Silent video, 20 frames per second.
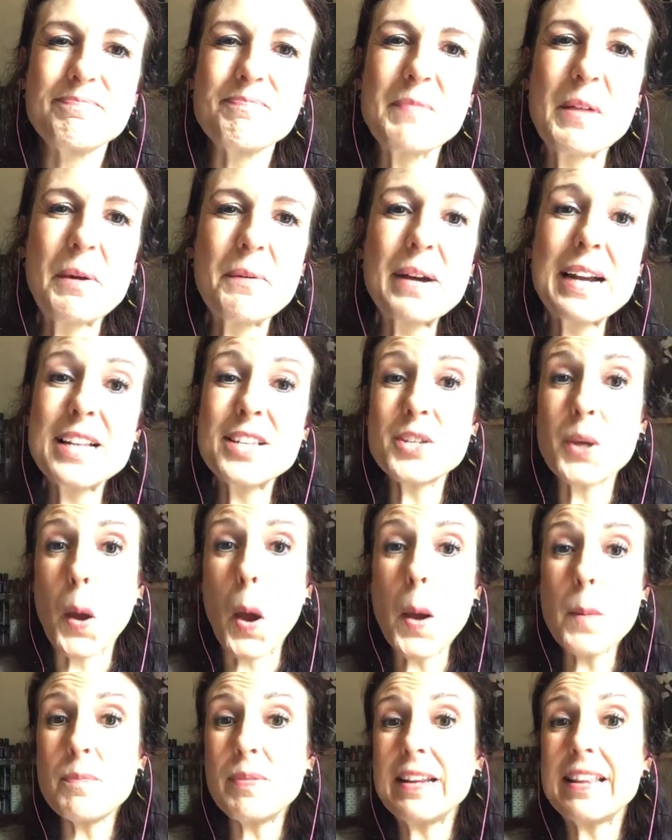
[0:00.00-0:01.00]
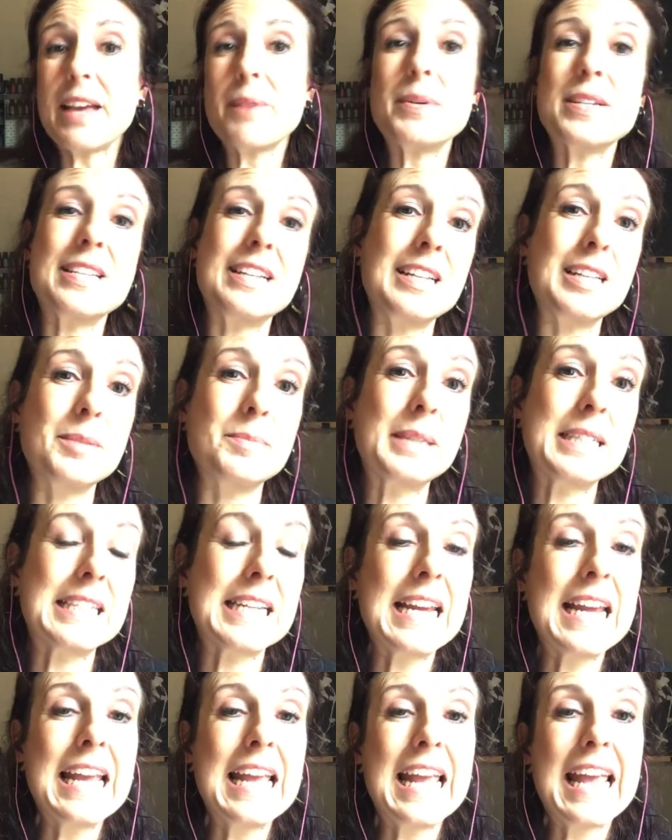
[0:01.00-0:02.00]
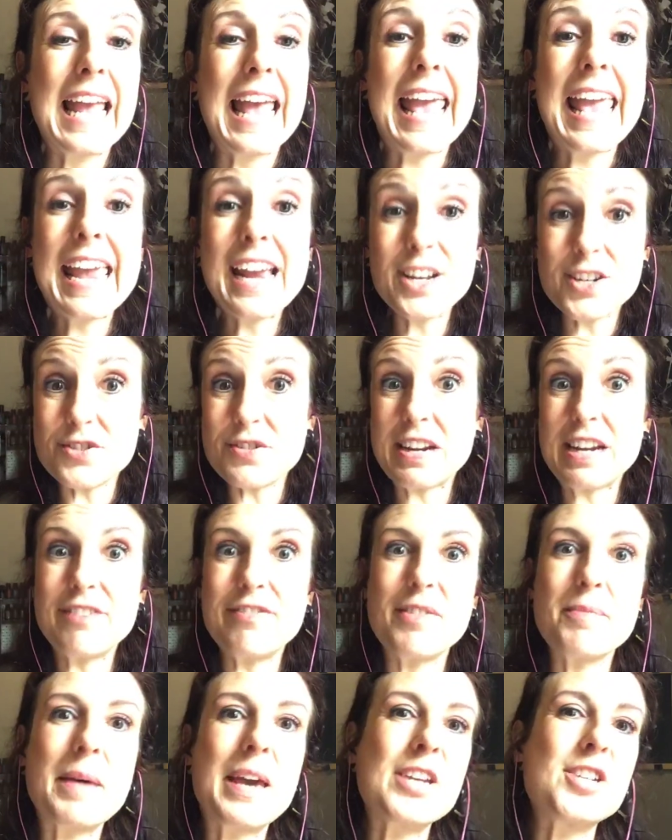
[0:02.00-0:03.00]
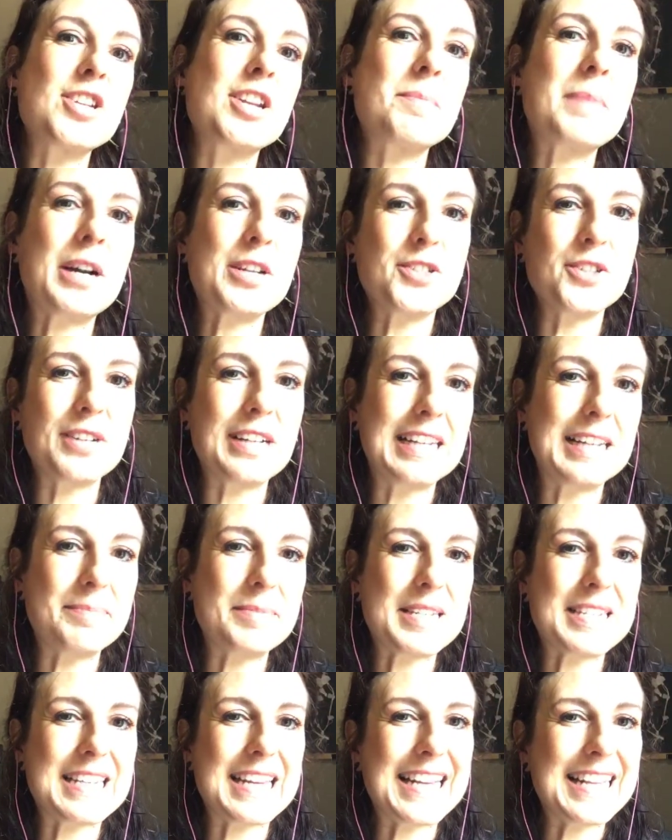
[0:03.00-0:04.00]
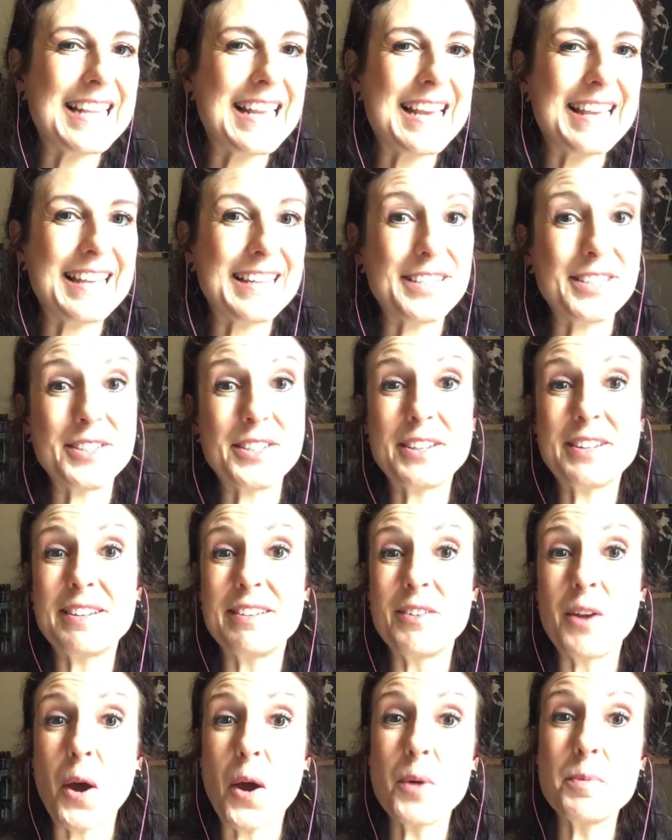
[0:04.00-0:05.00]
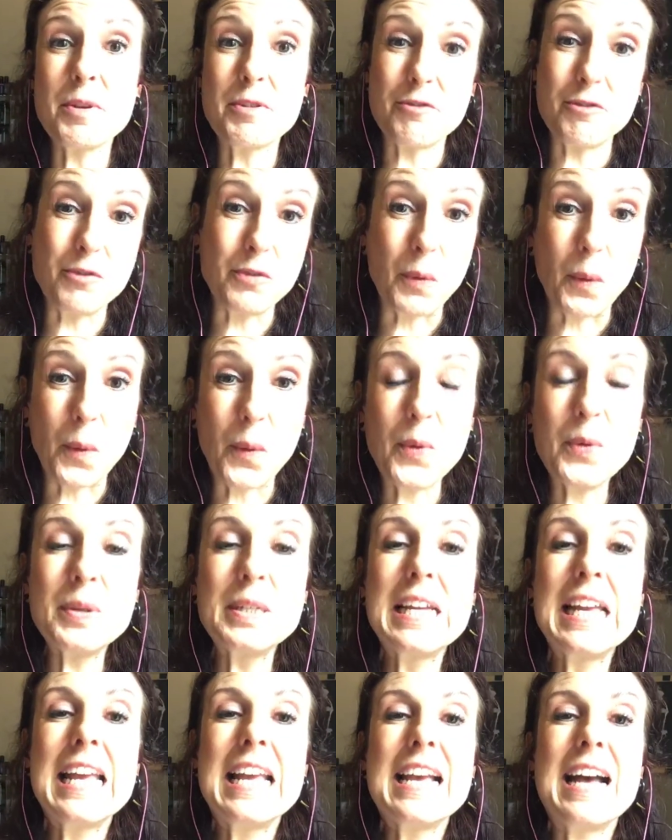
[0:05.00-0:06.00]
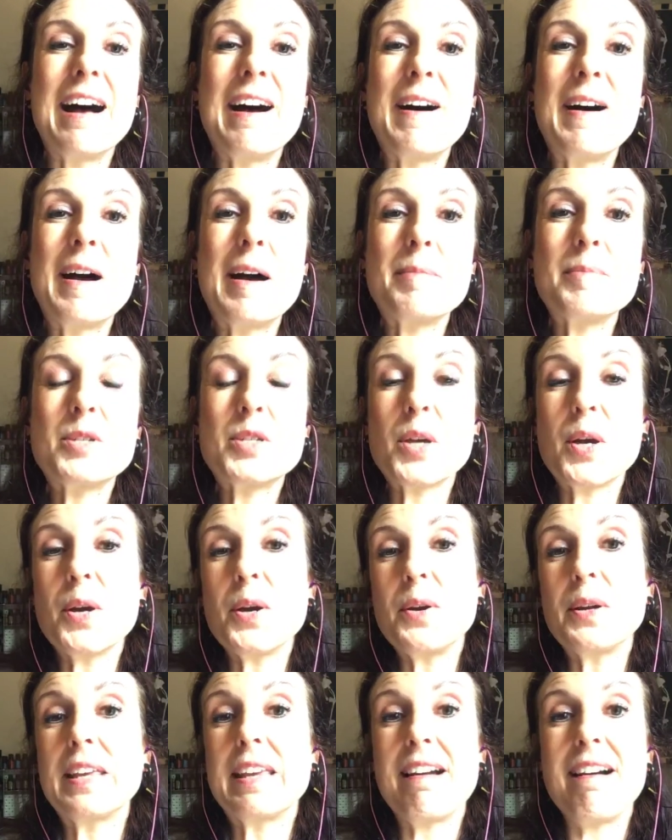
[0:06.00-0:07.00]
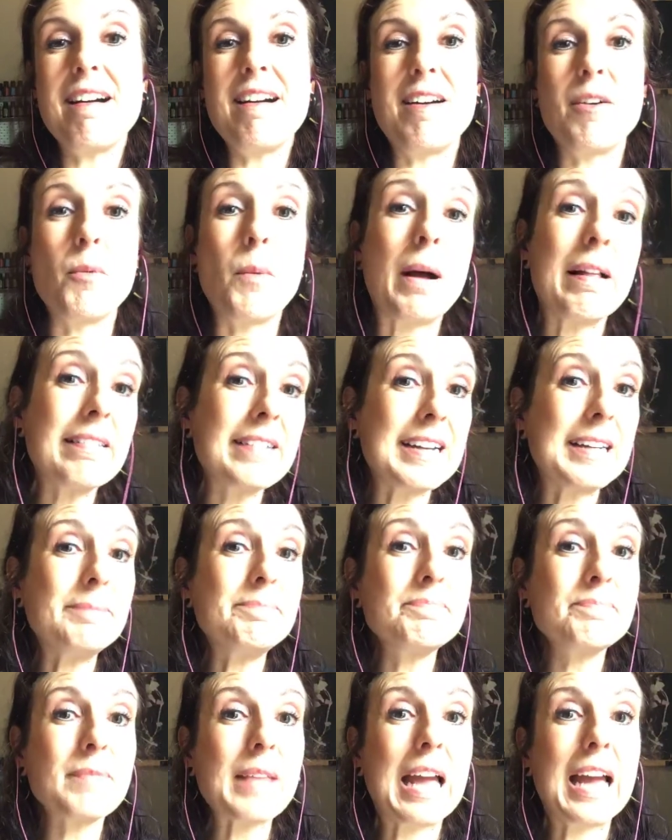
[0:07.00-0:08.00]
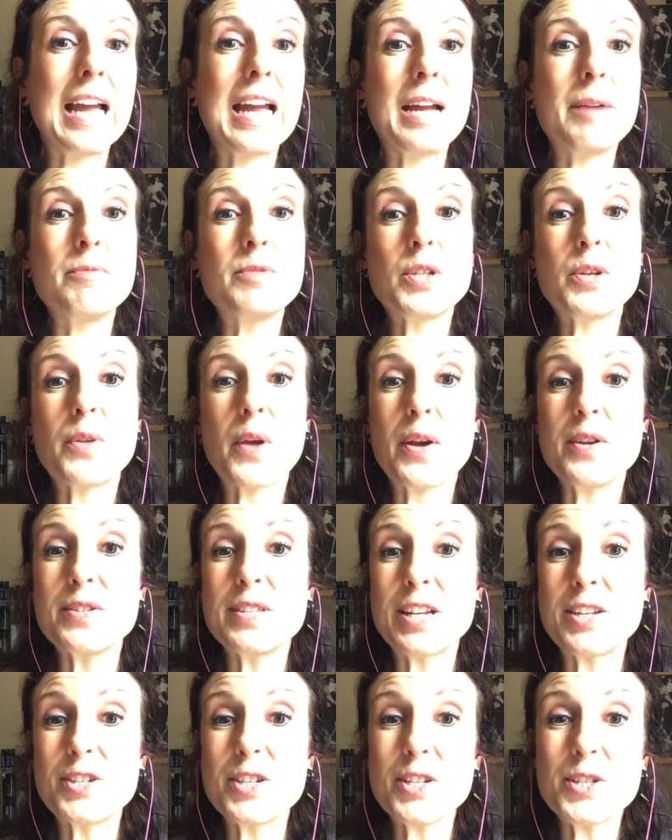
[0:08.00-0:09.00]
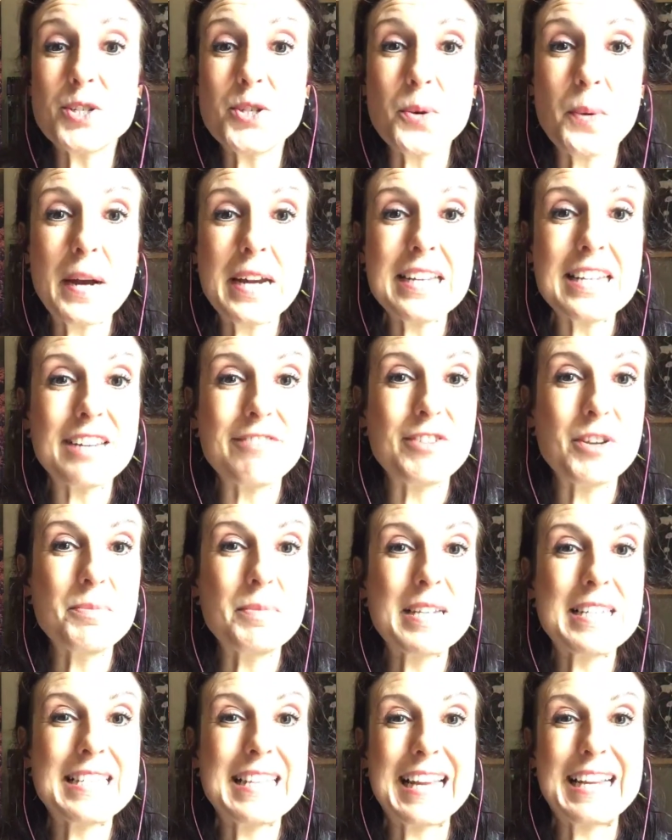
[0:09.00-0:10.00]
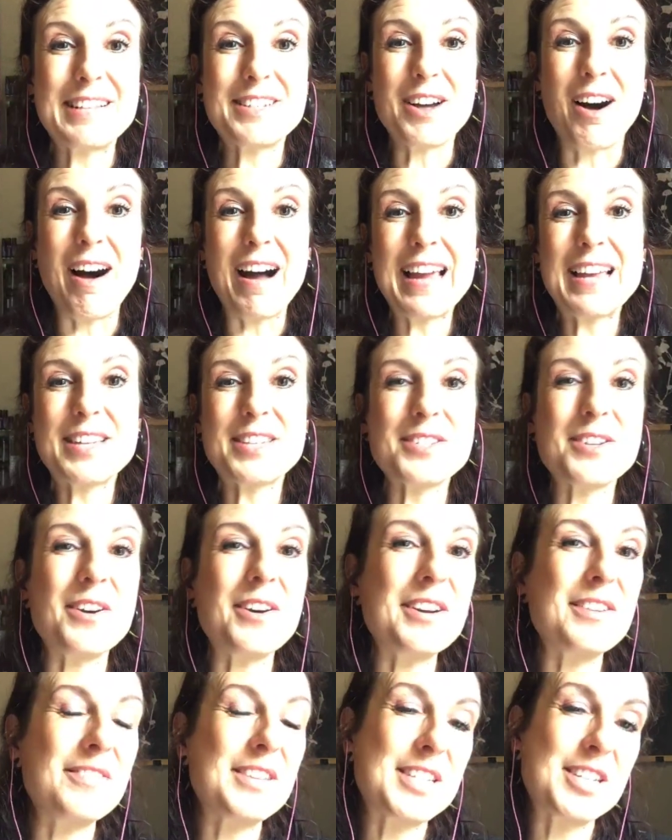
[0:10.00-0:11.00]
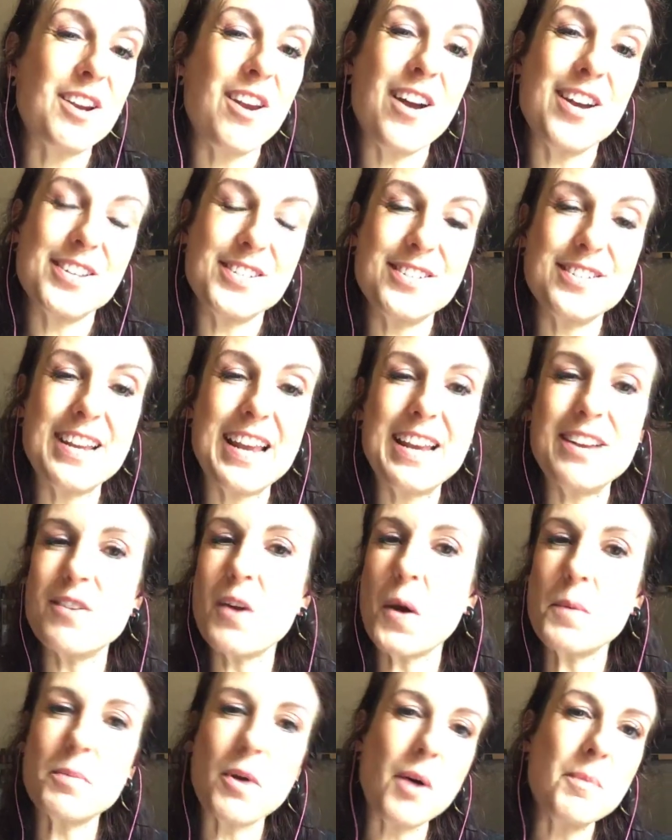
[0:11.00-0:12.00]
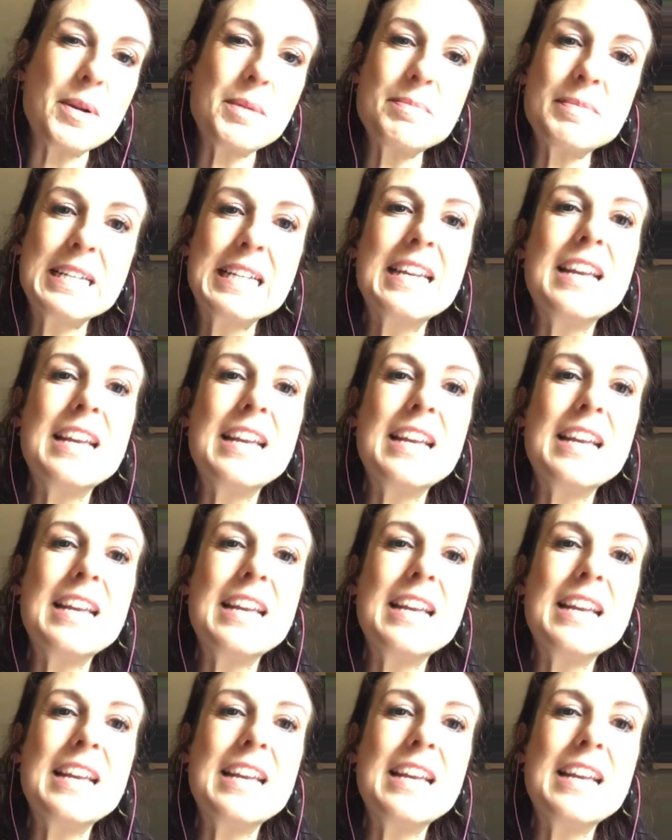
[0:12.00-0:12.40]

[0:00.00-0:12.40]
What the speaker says: Right, so hopefully there was a little bit extra information about eucalyptus in there that you didn't know before. So yeah, welcome to those that just joined. If you missed the entire start of this class today, no problem.